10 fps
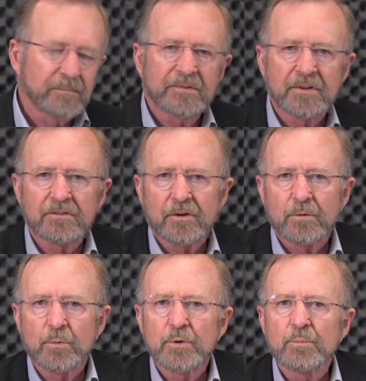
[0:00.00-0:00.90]
sent to
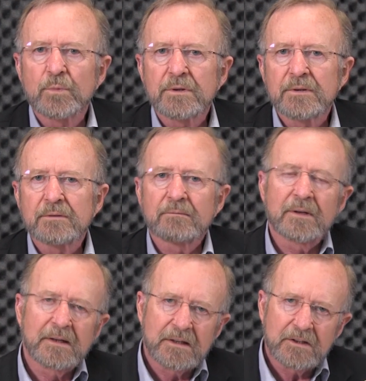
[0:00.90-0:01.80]
the room when
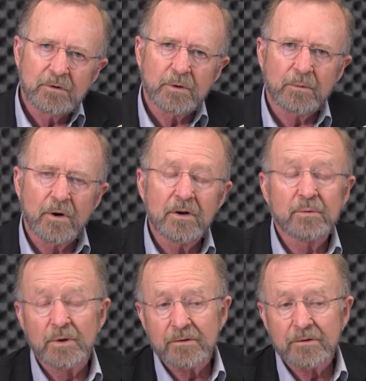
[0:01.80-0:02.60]
do it wrong.